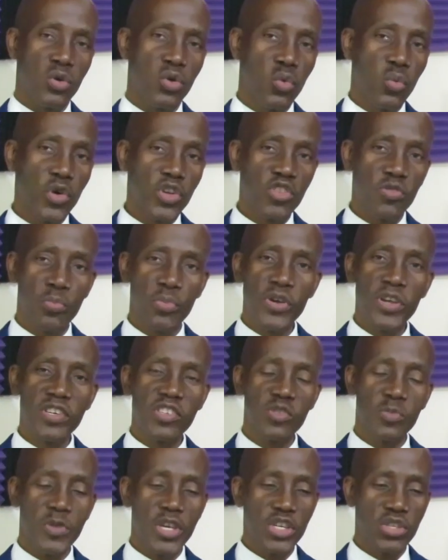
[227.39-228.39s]
Which
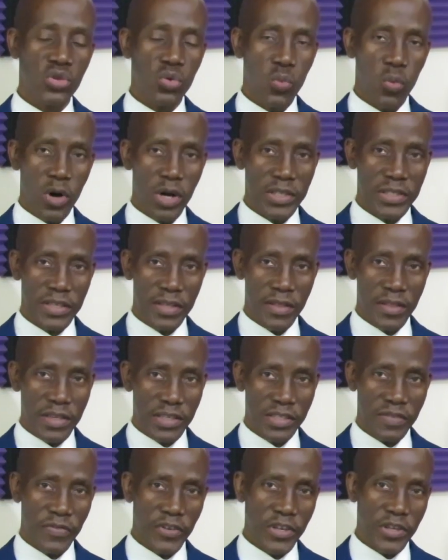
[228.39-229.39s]
brings me to what
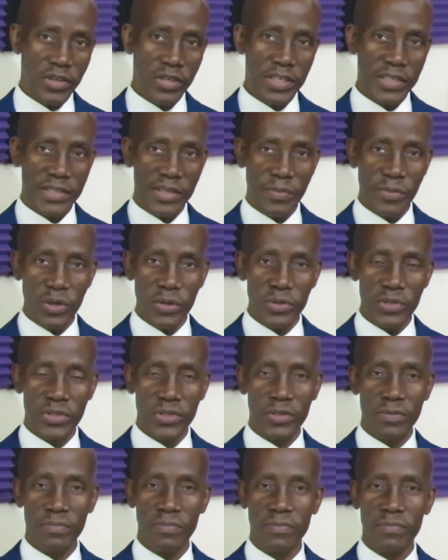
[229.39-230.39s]
this video is
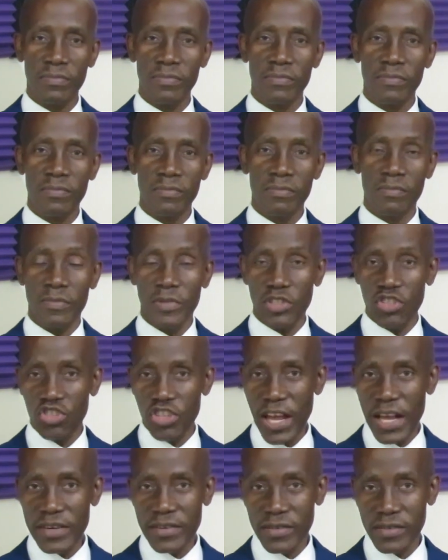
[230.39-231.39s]
about.
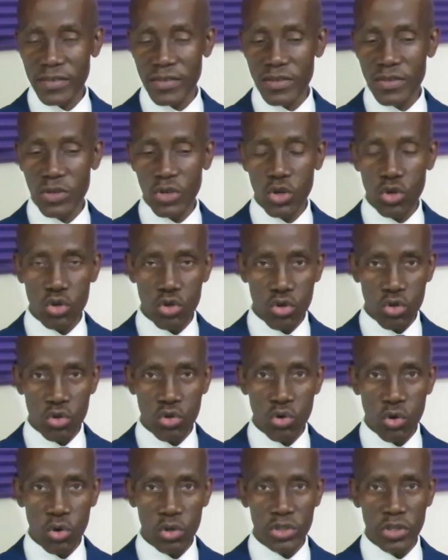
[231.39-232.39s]
Jackson,
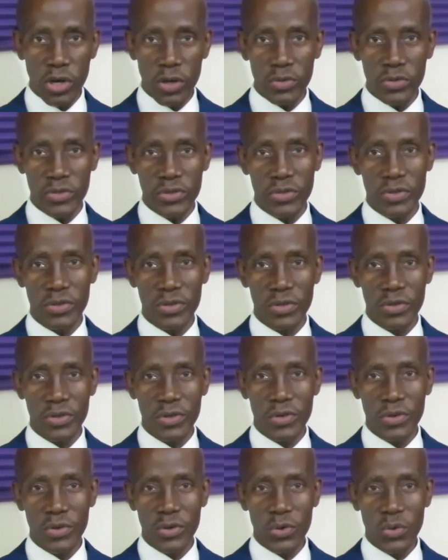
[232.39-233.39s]
no doubt,
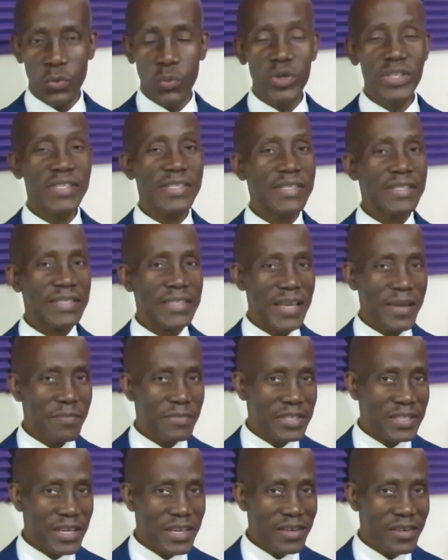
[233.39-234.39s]
was
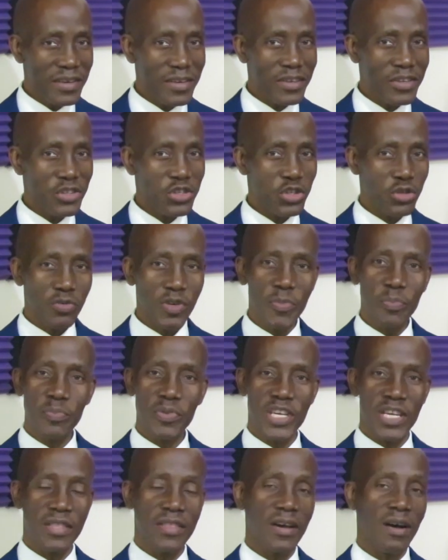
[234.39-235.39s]
tempted to
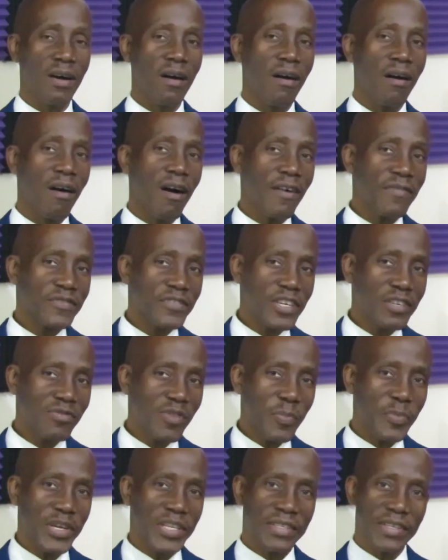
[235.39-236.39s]
repeat the often
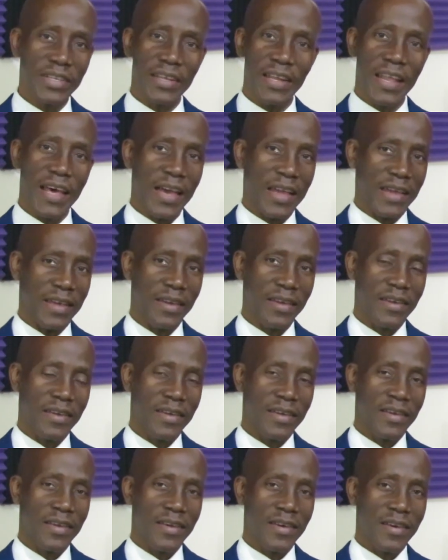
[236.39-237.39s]
repeated lie
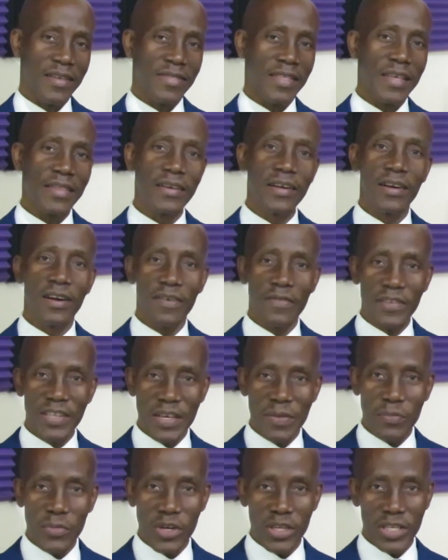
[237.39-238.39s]
that the
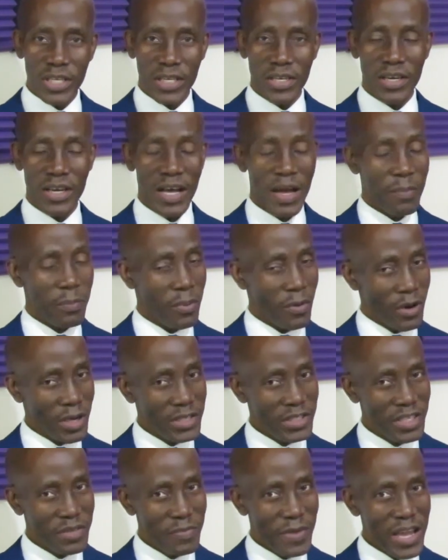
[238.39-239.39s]
governing body
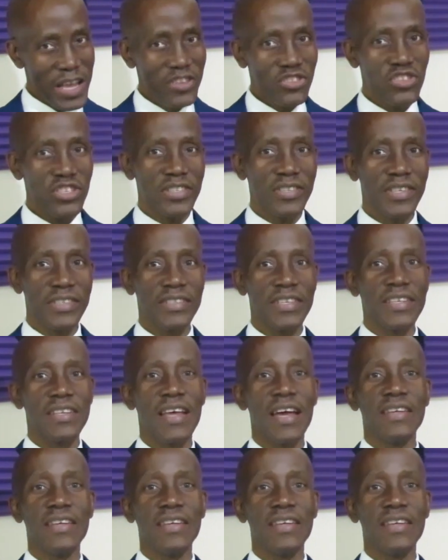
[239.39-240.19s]
appointed by Jesus in